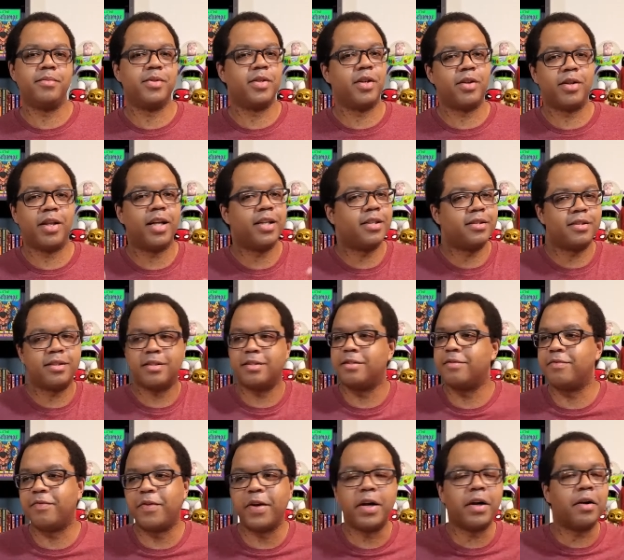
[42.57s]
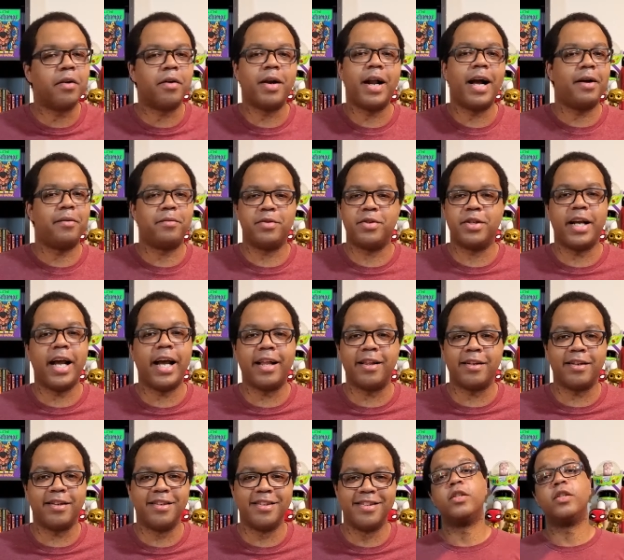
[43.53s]
so let's just figure it out
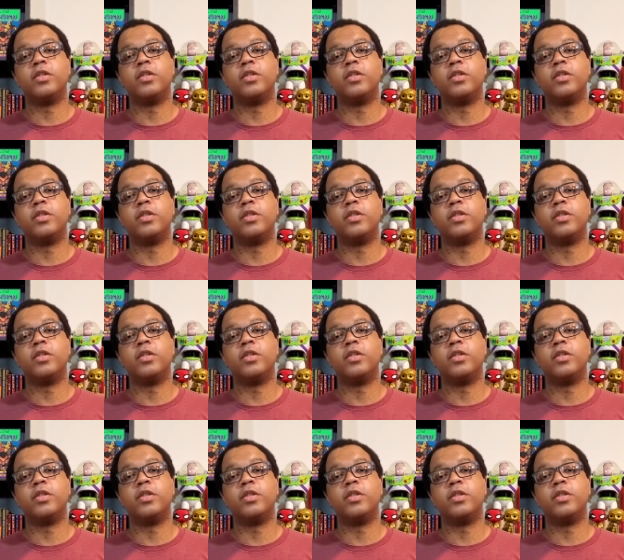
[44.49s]
together.